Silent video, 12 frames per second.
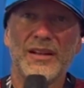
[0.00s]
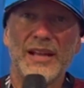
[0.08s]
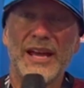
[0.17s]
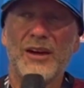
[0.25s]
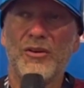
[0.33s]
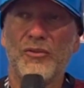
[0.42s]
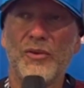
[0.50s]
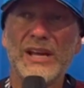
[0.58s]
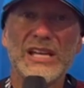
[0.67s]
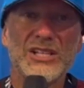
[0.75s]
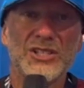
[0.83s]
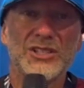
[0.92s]
Now, if
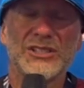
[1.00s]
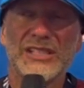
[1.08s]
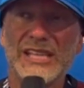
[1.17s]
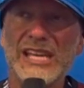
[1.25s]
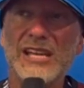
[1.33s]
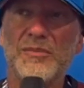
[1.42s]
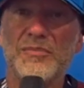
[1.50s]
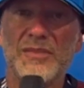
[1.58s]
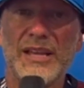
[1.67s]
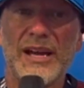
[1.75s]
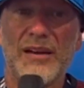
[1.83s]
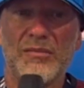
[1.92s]
we can just keep
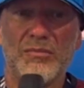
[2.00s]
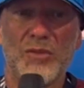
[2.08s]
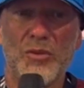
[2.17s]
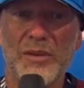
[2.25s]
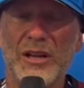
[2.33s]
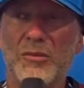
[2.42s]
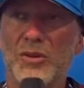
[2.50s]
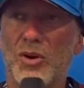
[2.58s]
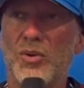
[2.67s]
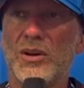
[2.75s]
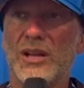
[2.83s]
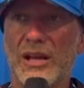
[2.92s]
that momentum
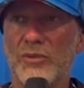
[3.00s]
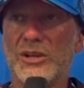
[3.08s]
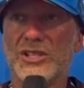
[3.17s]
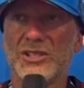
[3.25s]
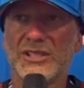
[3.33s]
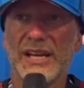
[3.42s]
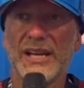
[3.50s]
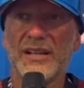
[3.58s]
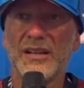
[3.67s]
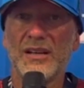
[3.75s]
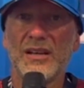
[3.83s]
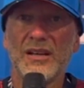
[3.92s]
going like we just
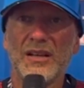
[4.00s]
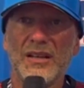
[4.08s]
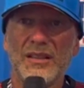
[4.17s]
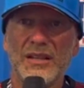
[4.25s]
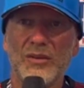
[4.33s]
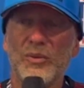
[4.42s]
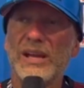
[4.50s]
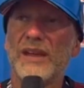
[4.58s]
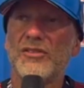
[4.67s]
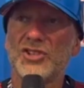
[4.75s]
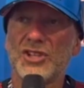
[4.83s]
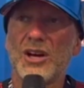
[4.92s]
had, then we
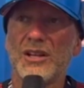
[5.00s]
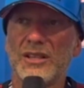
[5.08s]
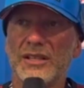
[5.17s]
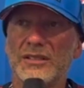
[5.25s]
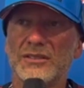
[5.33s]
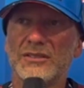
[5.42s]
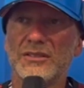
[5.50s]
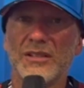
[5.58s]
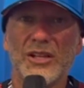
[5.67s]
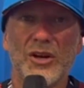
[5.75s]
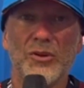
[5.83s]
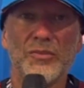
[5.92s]
have a shot at this.
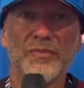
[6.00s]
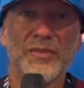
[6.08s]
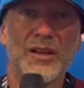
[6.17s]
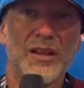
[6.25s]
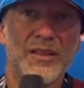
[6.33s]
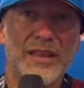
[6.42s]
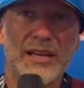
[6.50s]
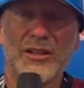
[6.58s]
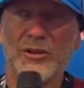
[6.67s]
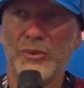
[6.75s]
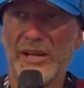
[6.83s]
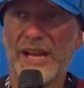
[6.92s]
You know,
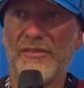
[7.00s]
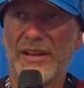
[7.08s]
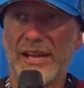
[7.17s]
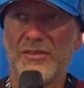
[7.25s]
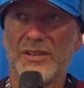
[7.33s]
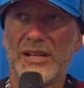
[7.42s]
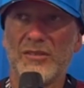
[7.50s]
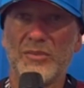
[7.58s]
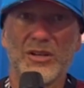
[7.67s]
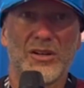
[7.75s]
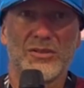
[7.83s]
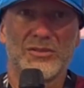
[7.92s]
thankfully we have a countdown,
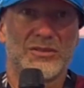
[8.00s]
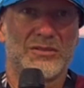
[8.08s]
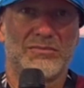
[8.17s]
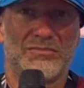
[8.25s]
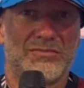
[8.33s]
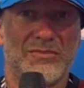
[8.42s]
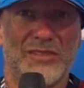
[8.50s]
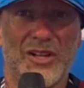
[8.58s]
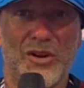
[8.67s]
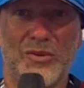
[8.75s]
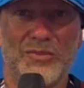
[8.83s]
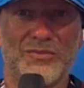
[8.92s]
because, you
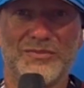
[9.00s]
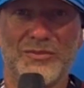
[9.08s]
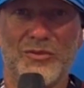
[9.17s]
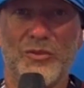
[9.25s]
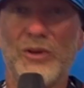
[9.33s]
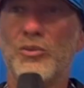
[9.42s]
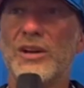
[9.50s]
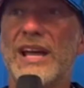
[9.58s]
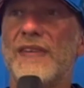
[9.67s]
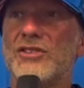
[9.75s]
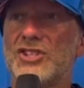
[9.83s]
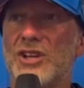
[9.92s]
know, we
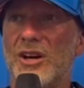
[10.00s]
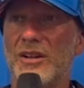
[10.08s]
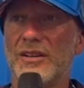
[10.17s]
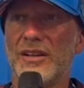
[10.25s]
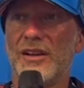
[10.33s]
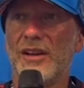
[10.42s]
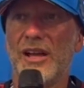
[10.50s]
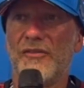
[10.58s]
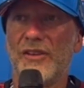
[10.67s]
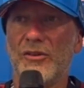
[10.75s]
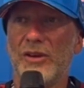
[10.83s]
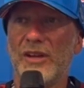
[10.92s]
wouldn't have a shot
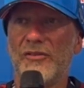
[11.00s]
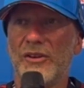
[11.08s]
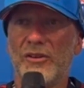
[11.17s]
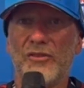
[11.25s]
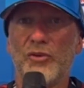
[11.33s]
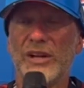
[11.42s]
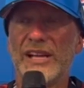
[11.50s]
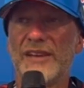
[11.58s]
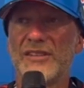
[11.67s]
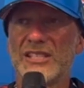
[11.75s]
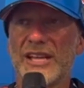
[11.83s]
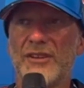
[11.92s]
if we didn't
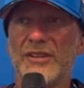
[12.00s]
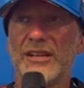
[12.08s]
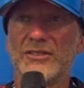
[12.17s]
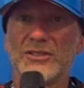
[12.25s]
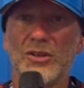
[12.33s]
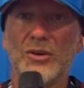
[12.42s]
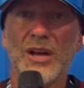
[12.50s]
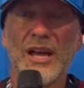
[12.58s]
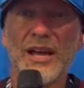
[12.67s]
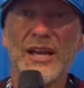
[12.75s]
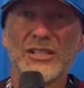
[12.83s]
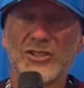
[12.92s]
have this countdown. So
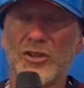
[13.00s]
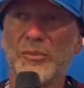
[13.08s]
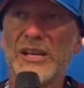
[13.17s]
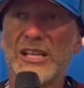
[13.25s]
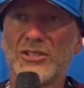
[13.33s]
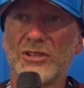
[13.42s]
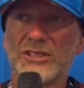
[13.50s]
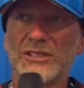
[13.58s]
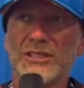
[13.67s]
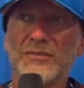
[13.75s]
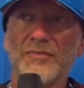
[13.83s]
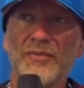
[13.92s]
it's going to be
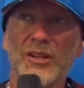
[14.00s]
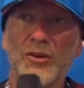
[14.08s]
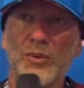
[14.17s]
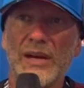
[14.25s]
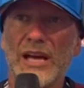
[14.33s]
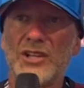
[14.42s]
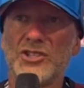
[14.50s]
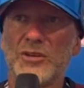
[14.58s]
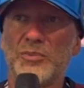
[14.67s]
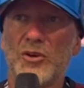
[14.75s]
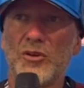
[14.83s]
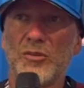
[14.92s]
interesting. We got to
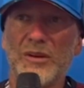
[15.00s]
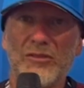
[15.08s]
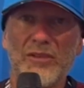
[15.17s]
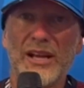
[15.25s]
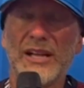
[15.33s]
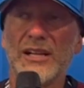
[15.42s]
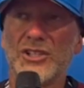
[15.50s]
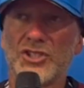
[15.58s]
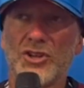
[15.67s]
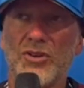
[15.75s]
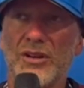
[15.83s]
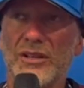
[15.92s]
jump on them at Reading and
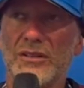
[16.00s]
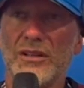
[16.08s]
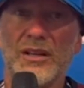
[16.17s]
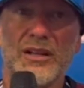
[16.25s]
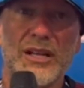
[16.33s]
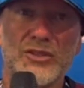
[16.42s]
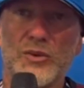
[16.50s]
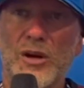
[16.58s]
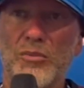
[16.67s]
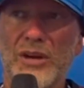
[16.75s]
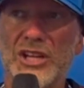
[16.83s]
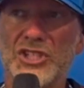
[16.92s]
Charlotte, and that's why
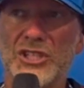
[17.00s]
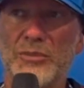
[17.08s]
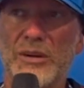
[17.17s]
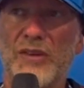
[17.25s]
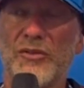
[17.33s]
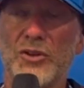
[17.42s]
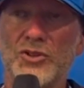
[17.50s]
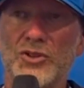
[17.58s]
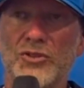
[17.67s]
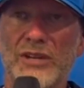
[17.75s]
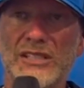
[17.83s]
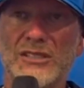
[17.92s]
I'm bringing Chip out for those
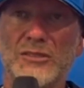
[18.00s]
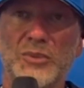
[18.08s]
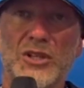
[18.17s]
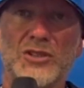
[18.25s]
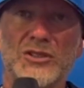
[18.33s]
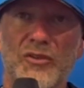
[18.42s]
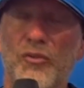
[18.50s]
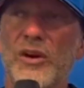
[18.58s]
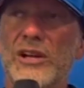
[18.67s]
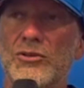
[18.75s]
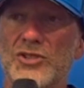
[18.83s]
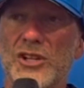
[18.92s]
two races, because if
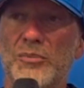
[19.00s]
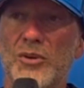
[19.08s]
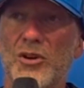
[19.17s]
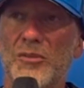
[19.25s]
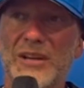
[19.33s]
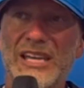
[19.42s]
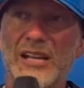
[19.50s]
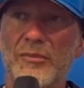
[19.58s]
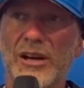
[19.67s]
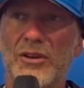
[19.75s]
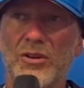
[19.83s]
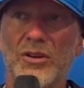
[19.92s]
we don't jump on them and get them
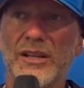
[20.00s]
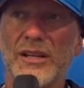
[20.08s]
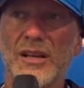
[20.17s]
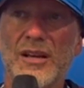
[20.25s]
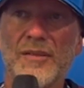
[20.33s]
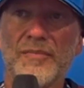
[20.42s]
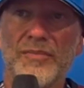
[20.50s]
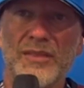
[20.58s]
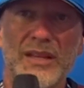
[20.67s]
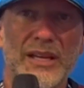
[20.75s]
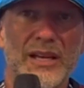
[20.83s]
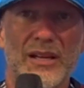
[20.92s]
out early,
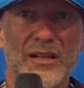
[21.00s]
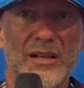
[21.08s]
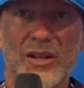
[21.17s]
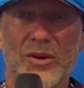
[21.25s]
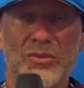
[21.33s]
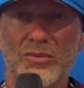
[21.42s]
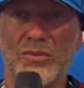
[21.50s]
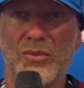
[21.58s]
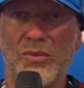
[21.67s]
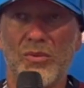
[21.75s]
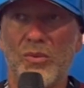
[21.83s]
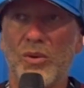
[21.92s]
then, you know,
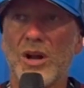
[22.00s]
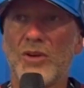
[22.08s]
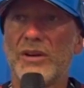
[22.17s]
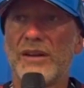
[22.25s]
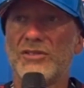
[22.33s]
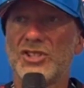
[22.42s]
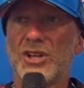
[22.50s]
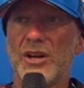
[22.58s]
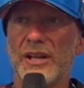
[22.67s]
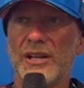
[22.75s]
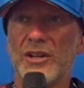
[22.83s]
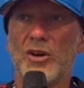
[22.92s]
we're not going to have a
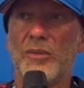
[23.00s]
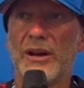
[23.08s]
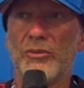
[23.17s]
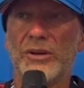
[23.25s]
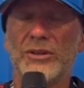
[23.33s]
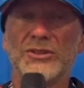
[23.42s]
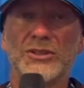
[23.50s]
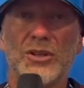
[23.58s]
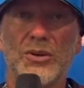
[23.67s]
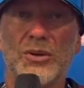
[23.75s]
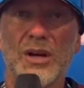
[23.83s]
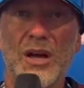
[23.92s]
shot at it. Nobody will.
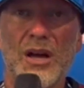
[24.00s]
So